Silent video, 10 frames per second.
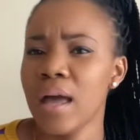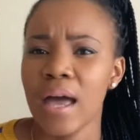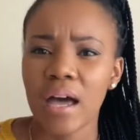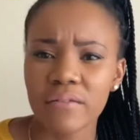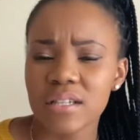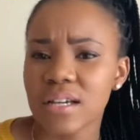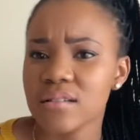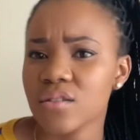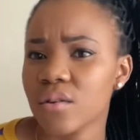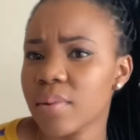advertise
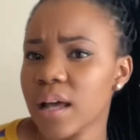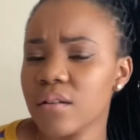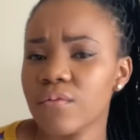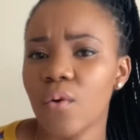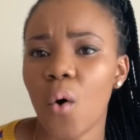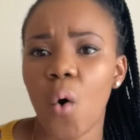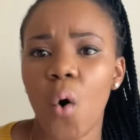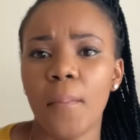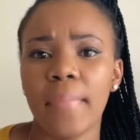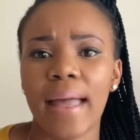on your
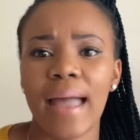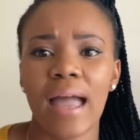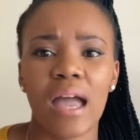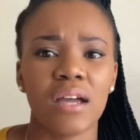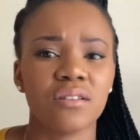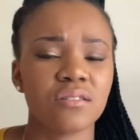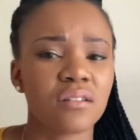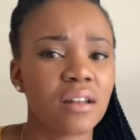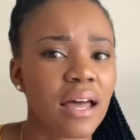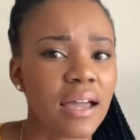platform, and
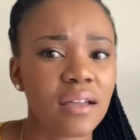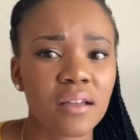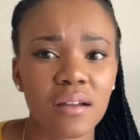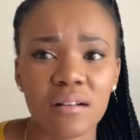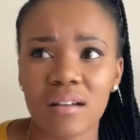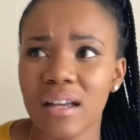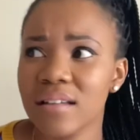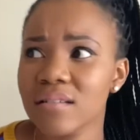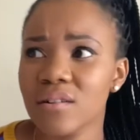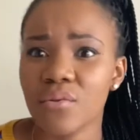
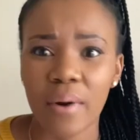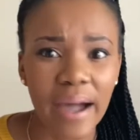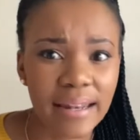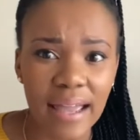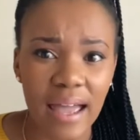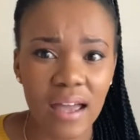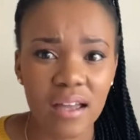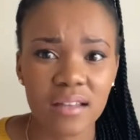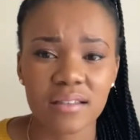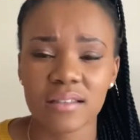run
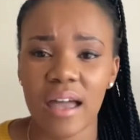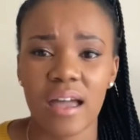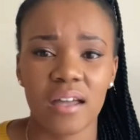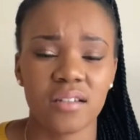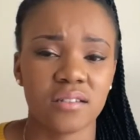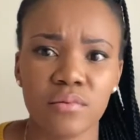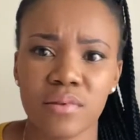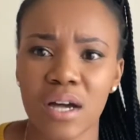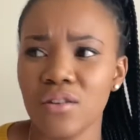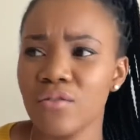ads and
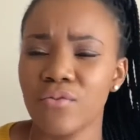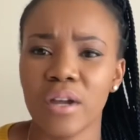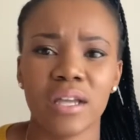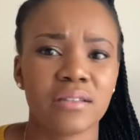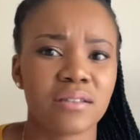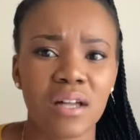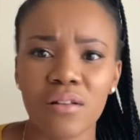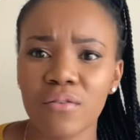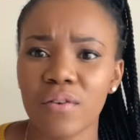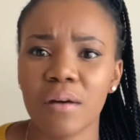tell your friends, tell
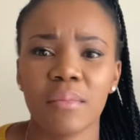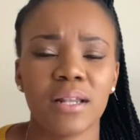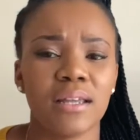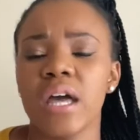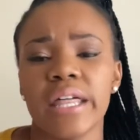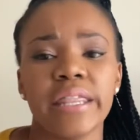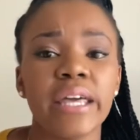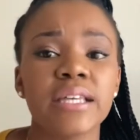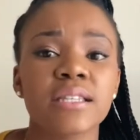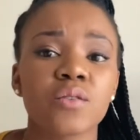your family.
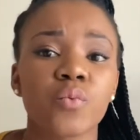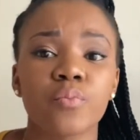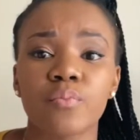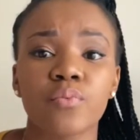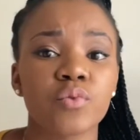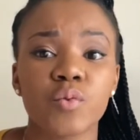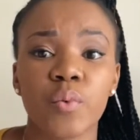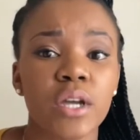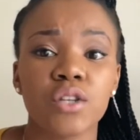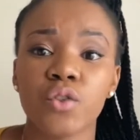Things
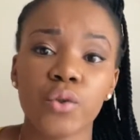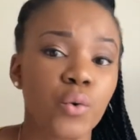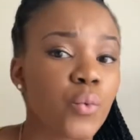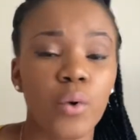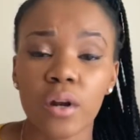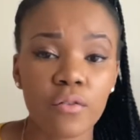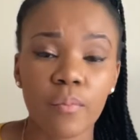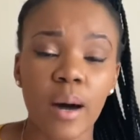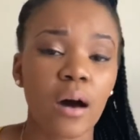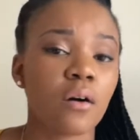spread through word of
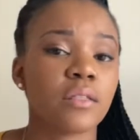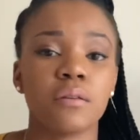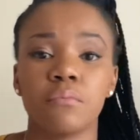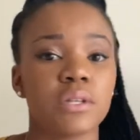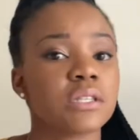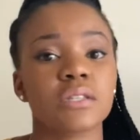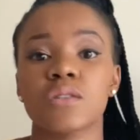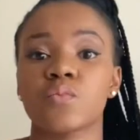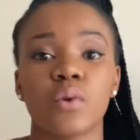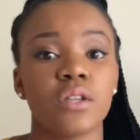mouth, and businesses
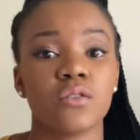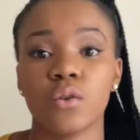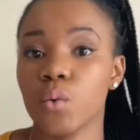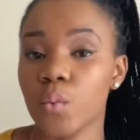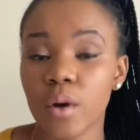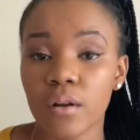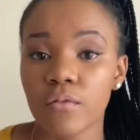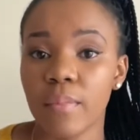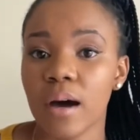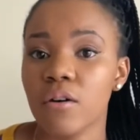spread through word
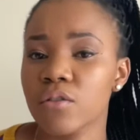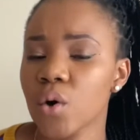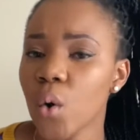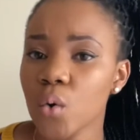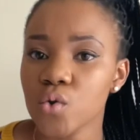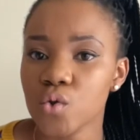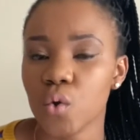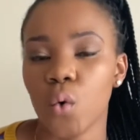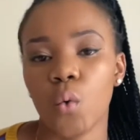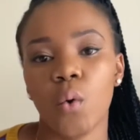of mouth.
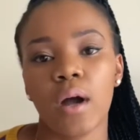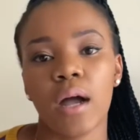Also,